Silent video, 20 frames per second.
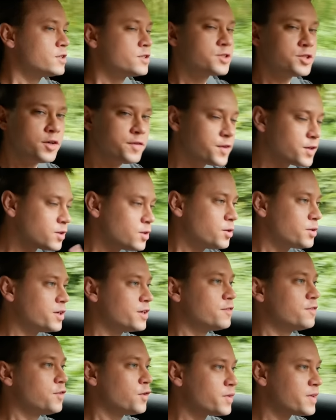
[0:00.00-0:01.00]
So if you're
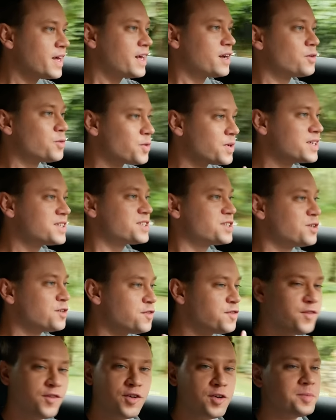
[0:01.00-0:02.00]
looking for that original
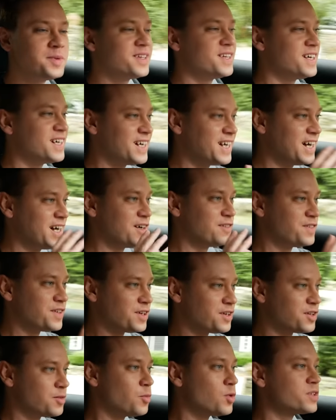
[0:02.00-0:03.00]
formula of, you
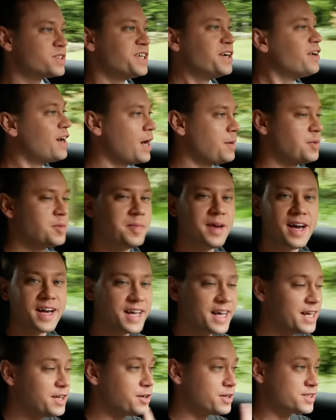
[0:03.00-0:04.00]
know, the more tail-happy back
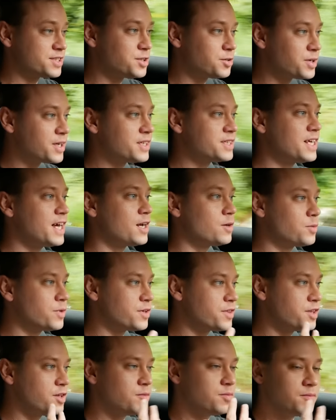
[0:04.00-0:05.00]
end, you can still get that
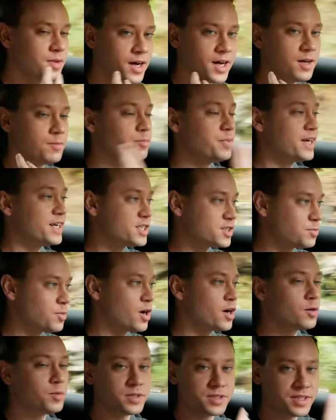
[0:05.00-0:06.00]
with the base
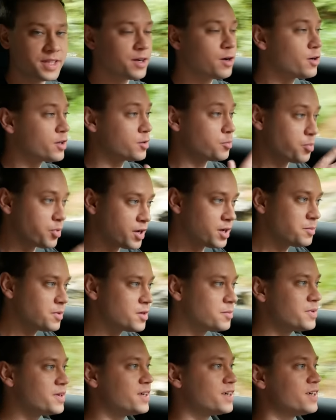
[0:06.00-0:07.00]
model, which they call the
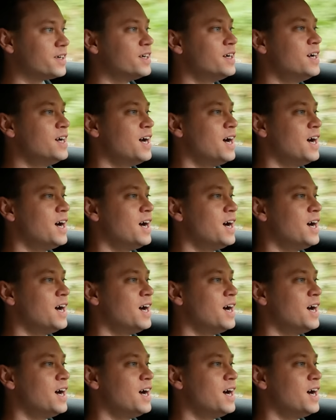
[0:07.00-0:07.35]
Premium here,